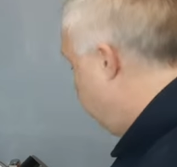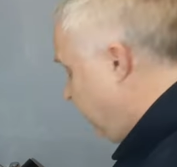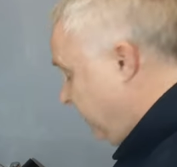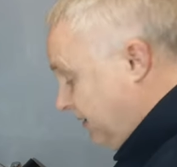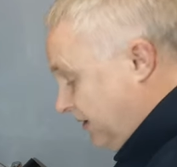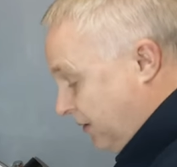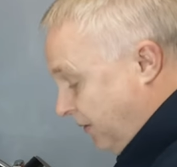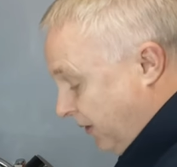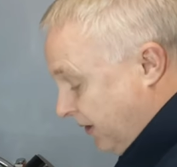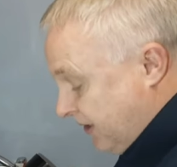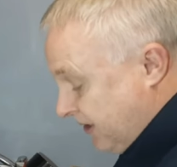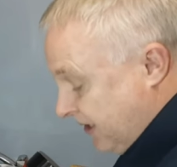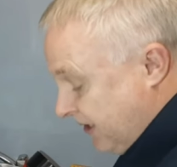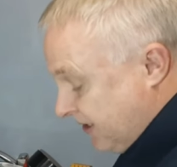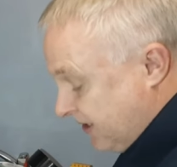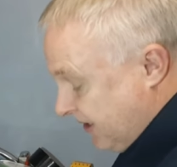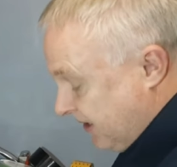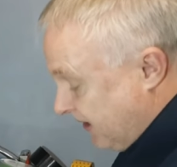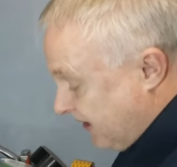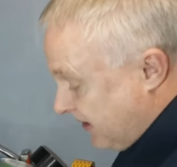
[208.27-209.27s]
It's quite
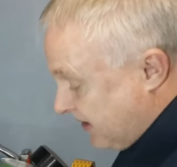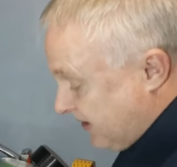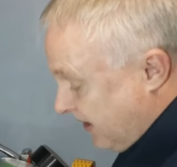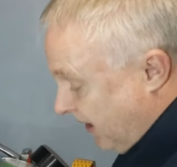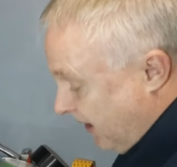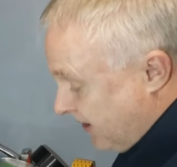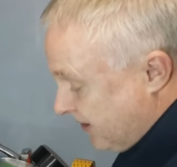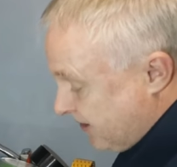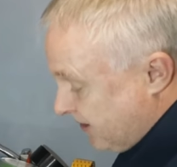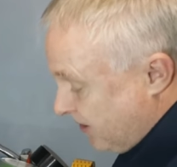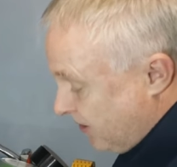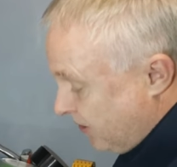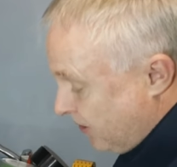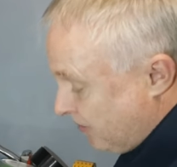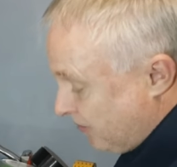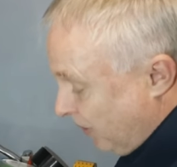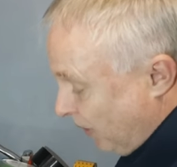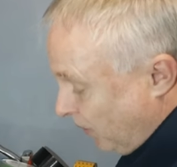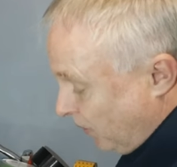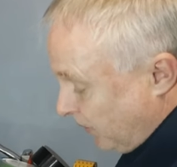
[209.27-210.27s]
easy these days to
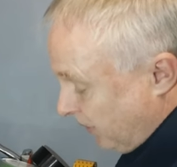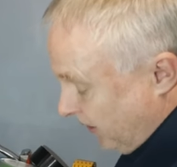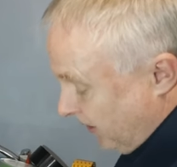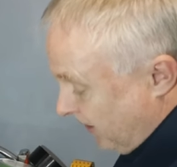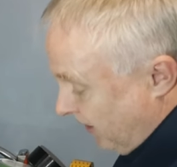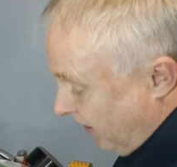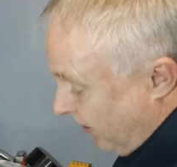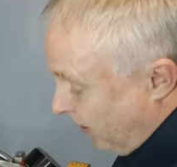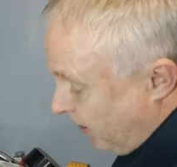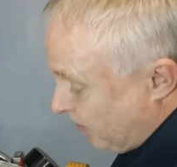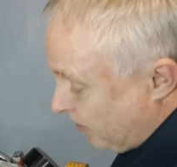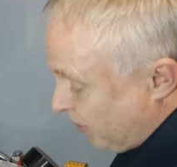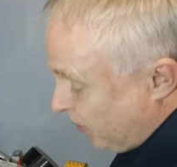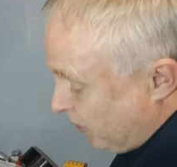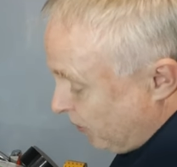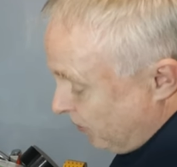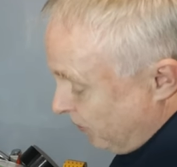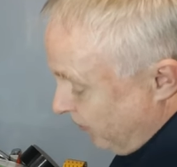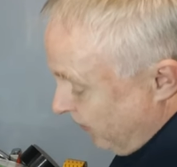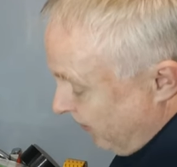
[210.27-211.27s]
do moulded
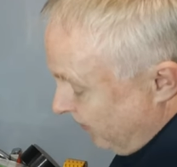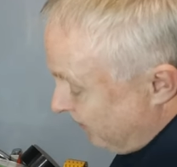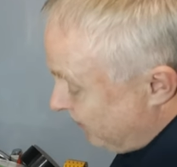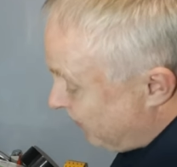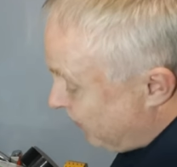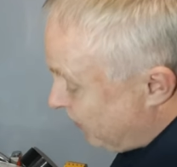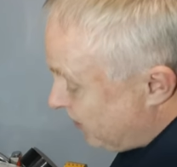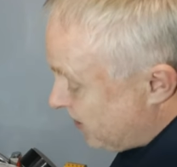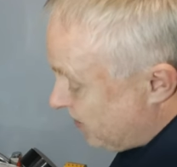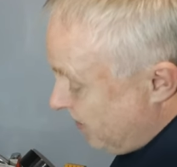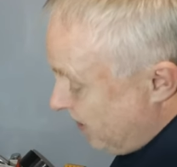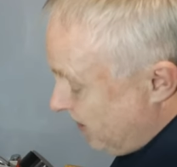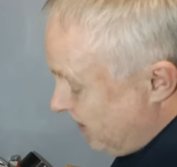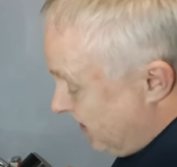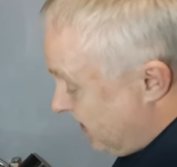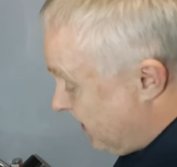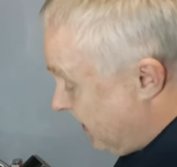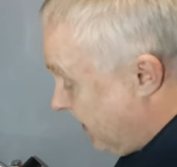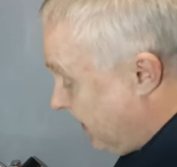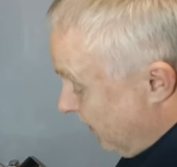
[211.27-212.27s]
cardboard
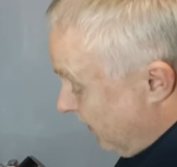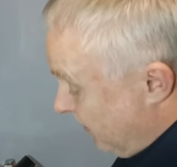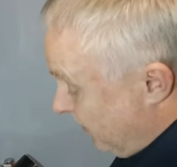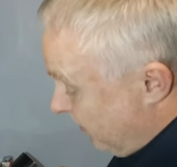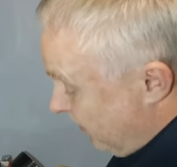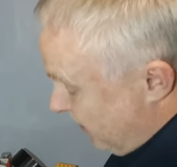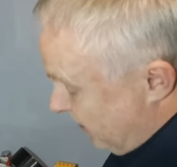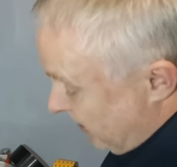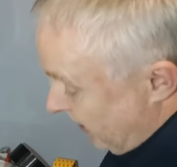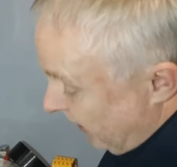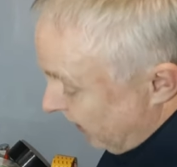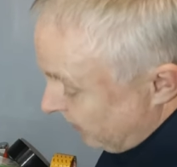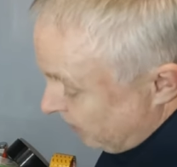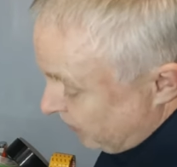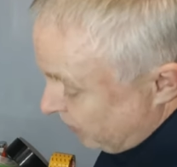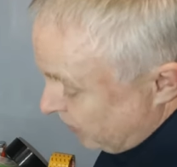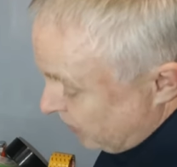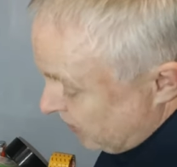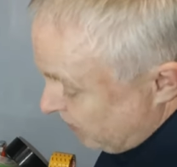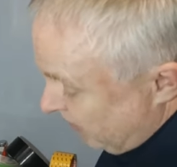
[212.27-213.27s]
reinforcements, which can of
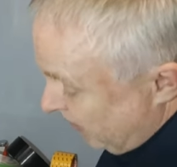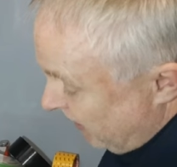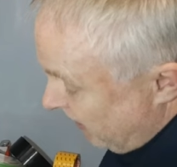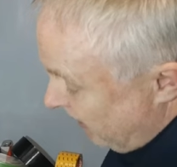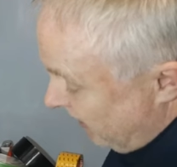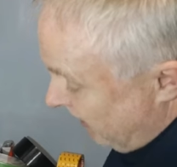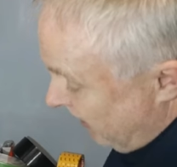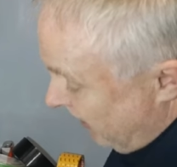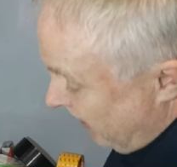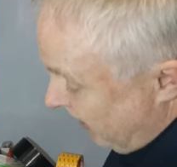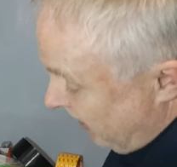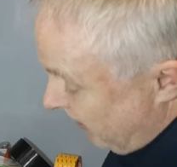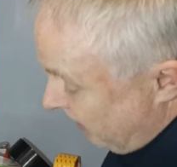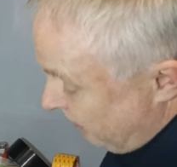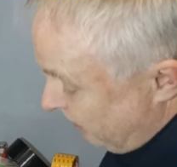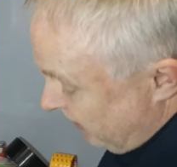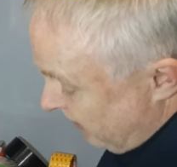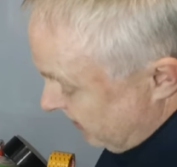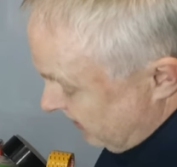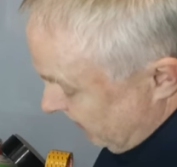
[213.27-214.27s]
course be
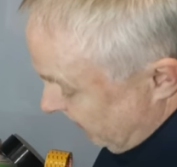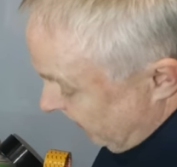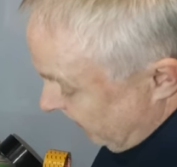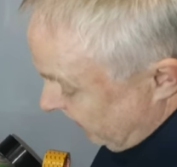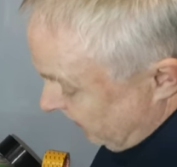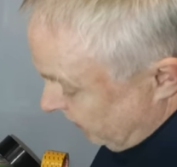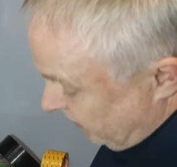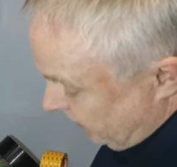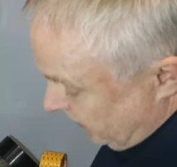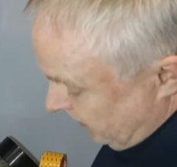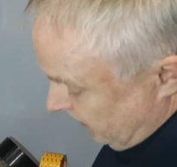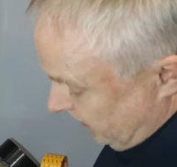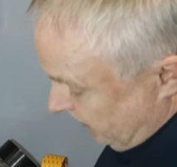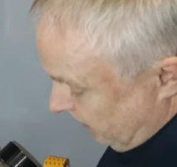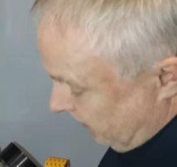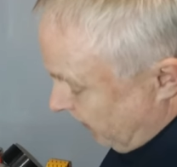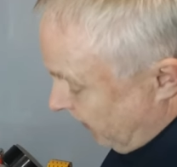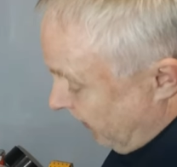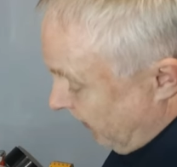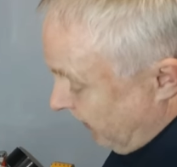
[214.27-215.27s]
recycled,
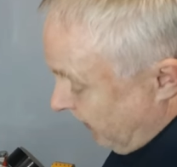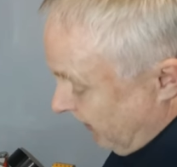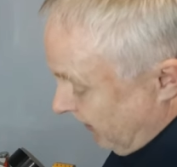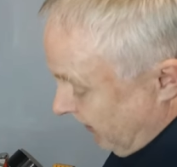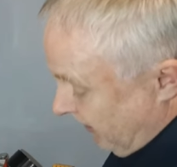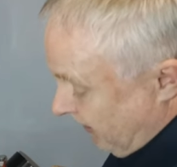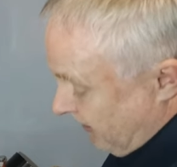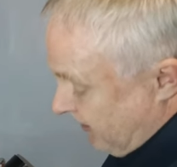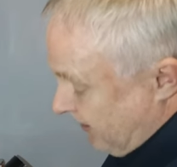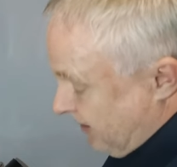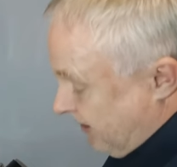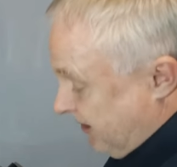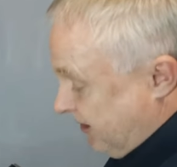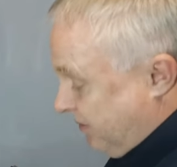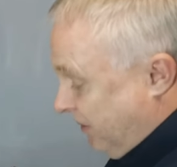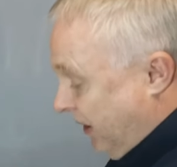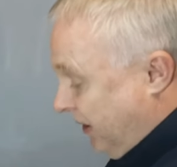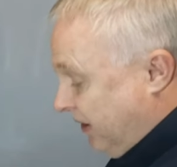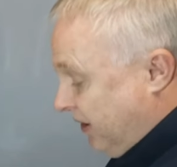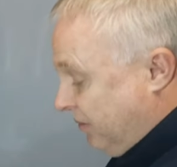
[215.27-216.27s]
unlike this
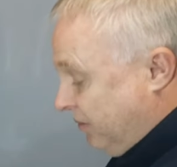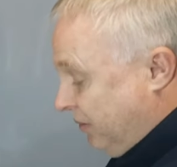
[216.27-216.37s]
expanded